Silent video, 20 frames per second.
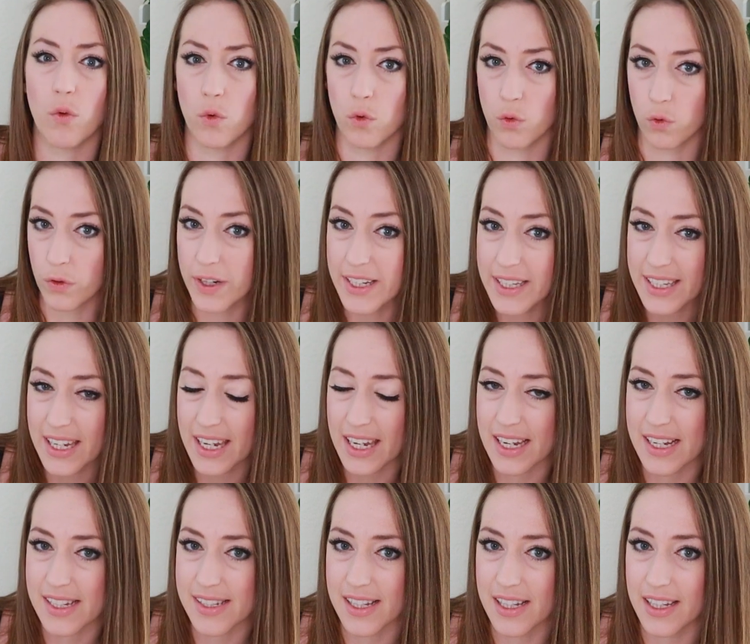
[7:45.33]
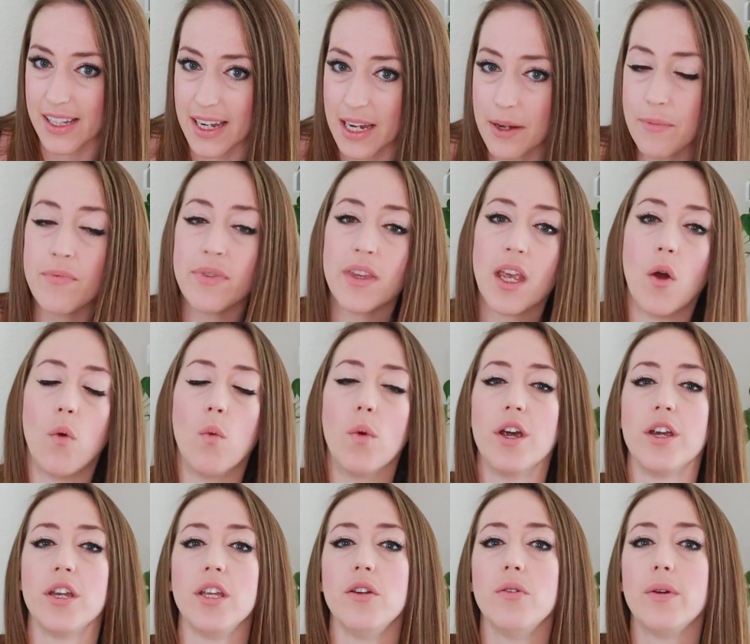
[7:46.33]
really easily,
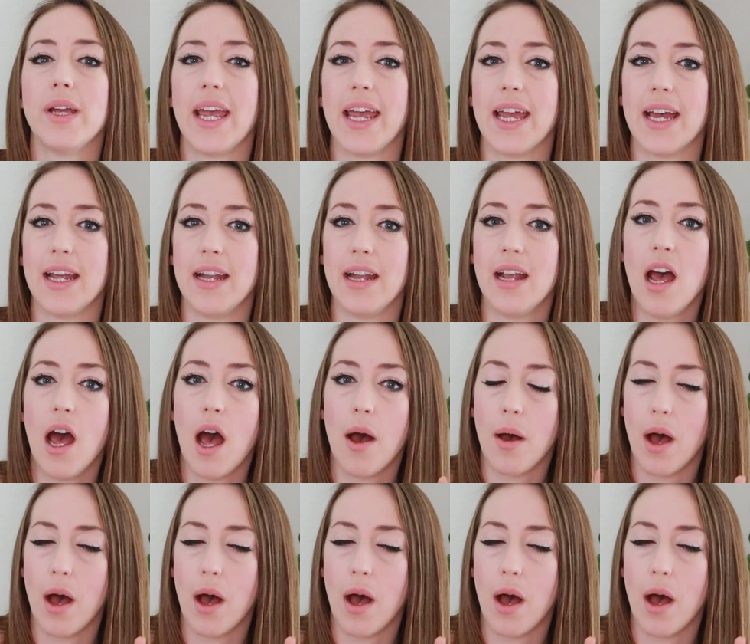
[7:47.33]
where you can